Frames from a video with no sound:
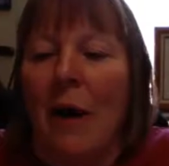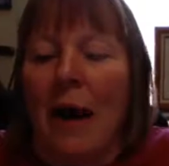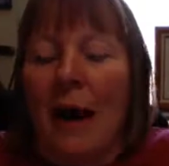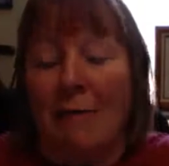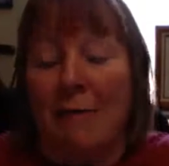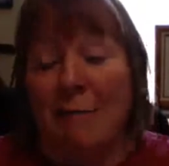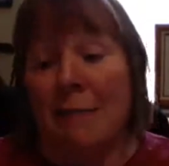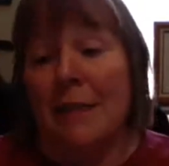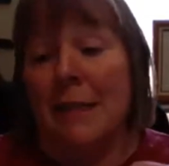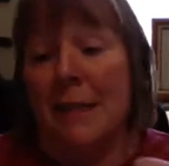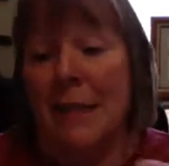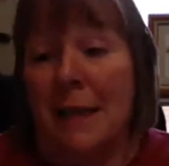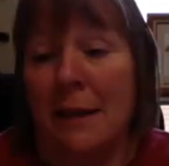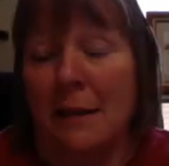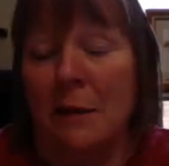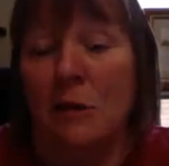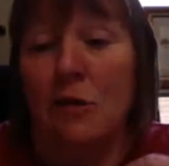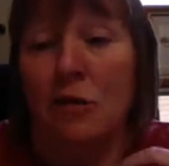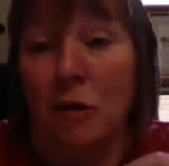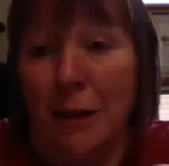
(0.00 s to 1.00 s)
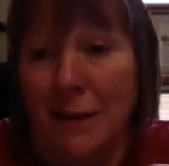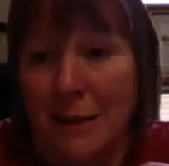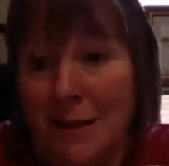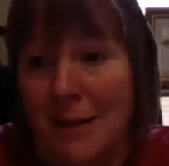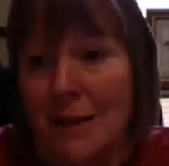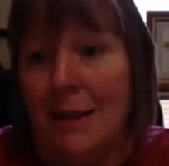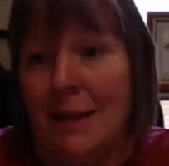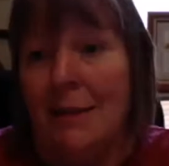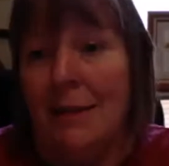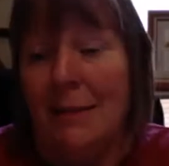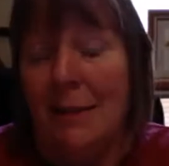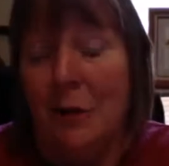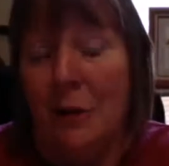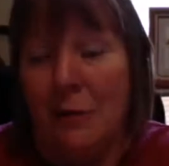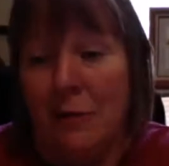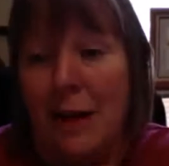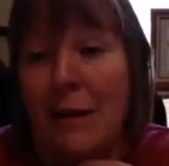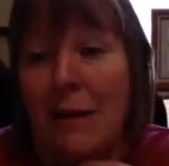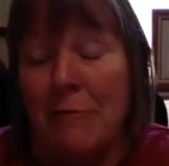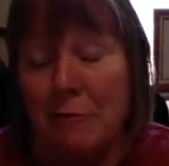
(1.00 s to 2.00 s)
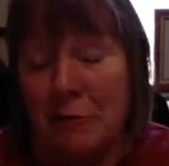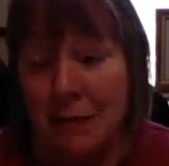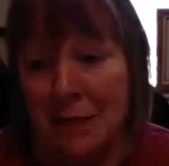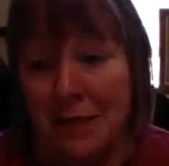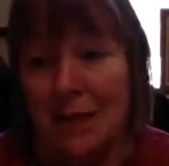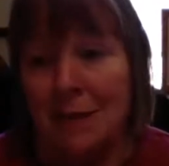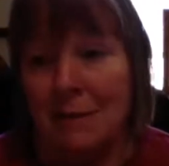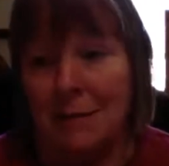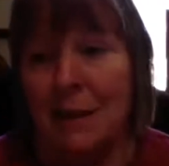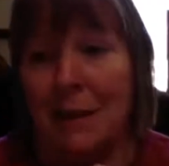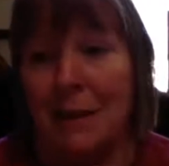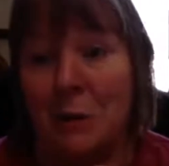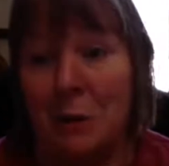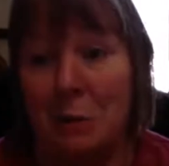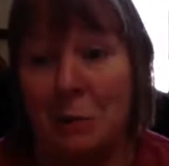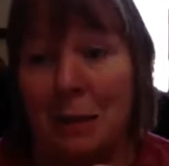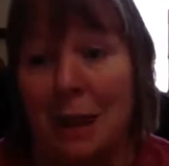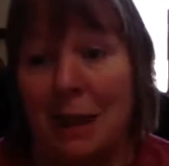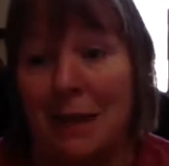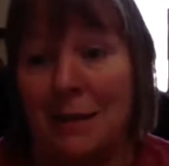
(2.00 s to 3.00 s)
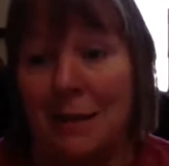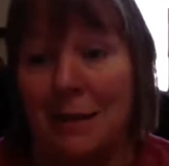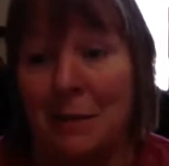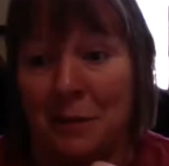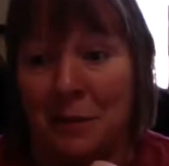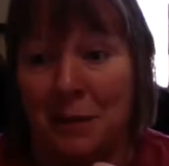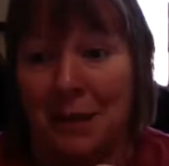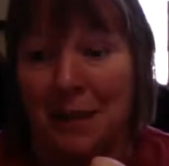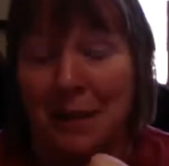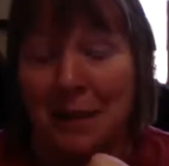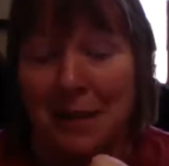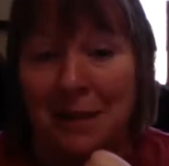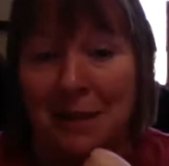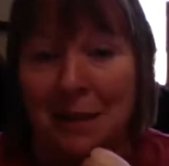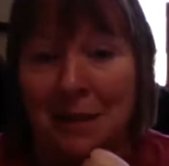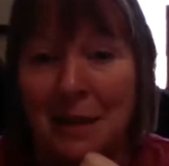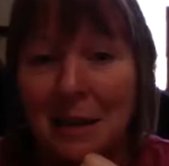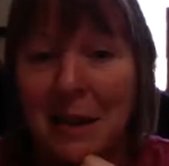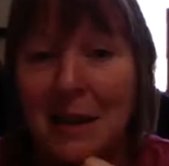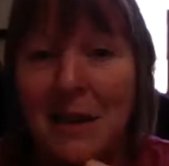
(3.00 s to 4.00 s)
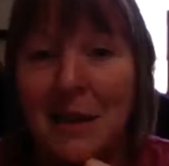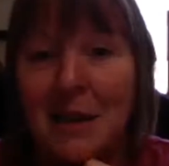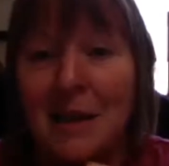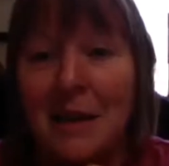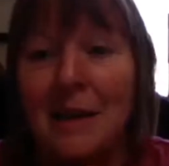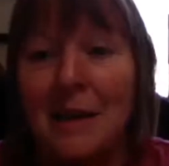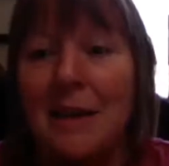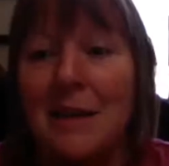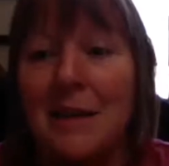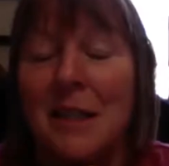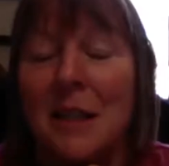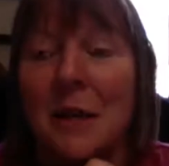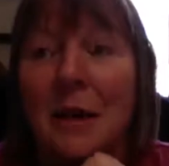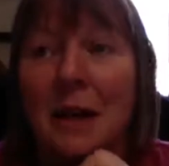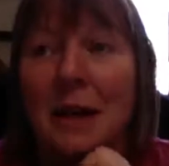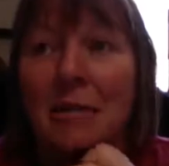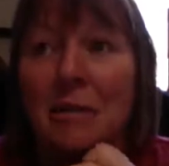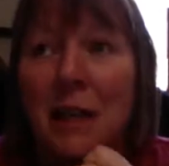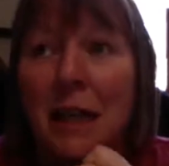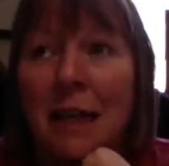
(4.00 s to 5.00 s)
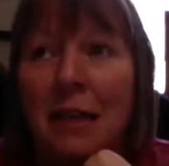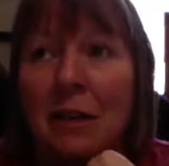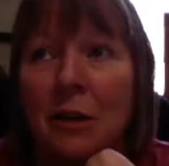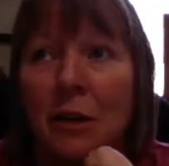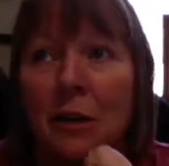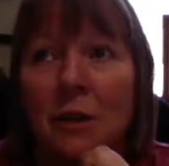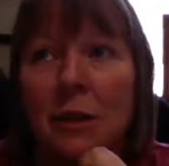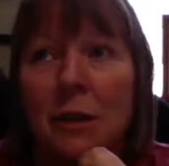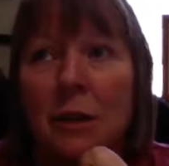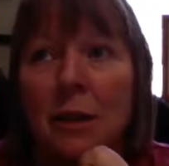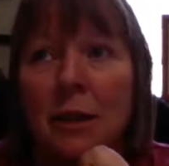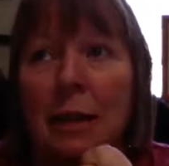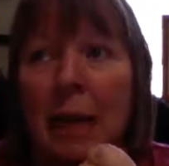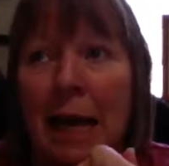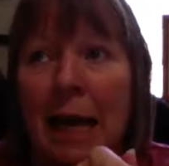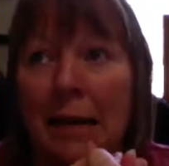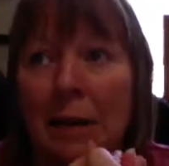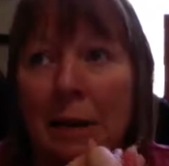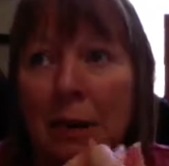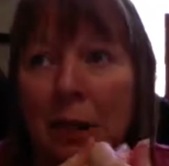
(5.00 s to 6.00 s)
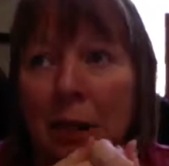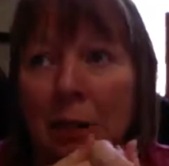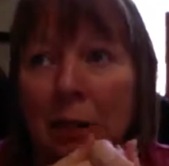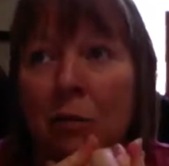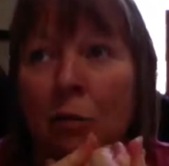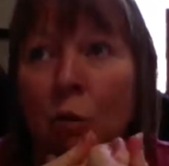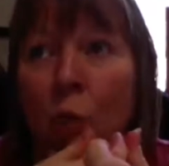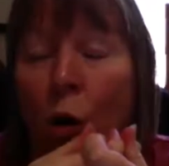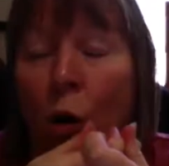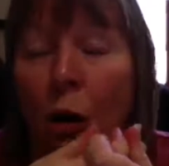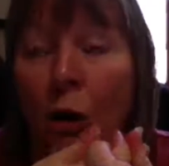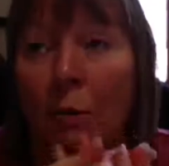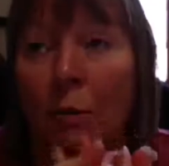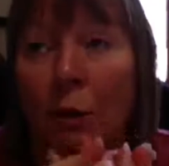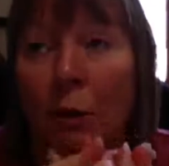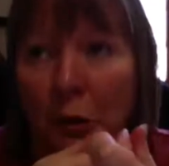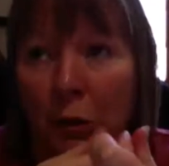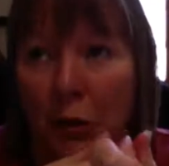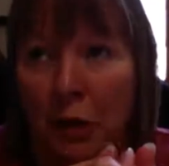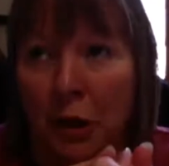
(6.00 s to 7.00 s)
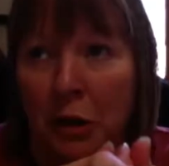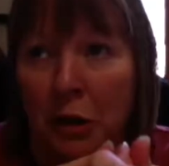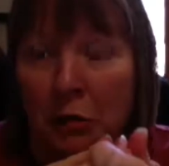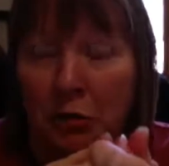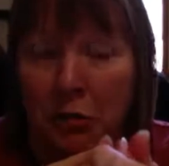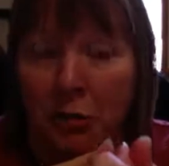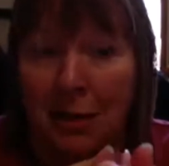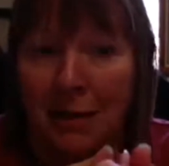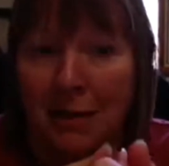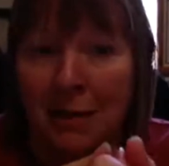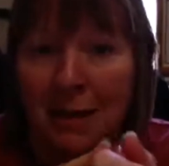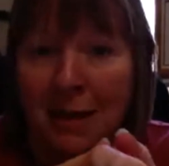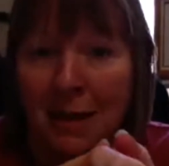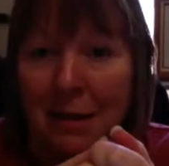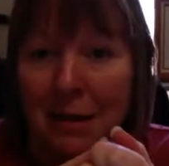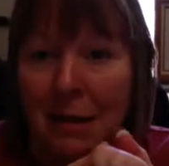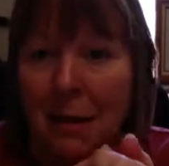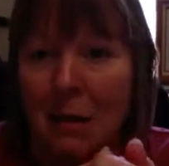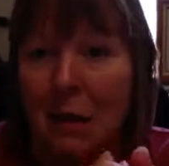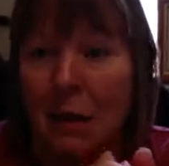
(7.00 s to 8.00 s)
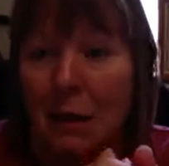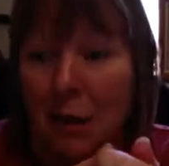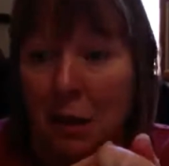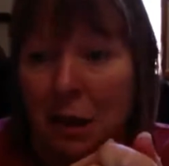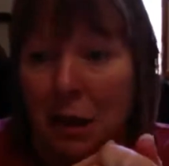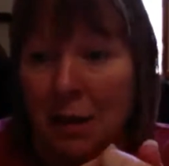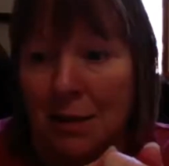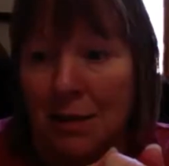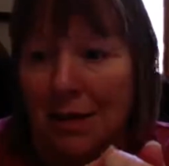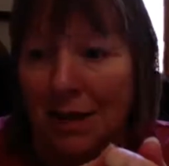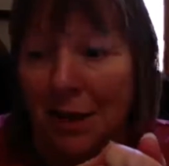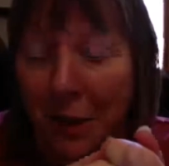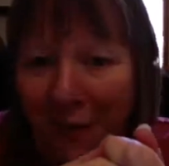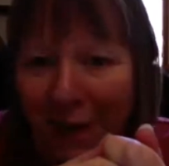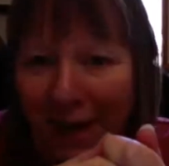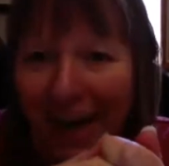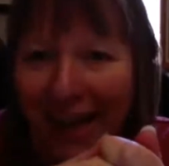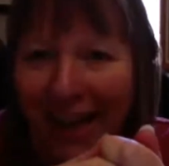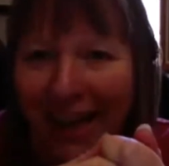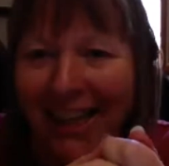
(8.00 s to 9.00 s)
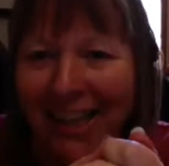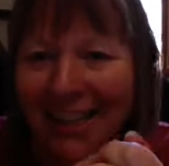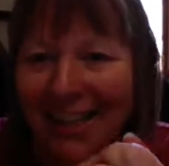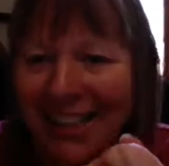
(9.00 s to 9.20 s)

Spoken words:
every single transit of every single outer planet on this. So you have to get used to the energy of what a Pluto transit does, okay,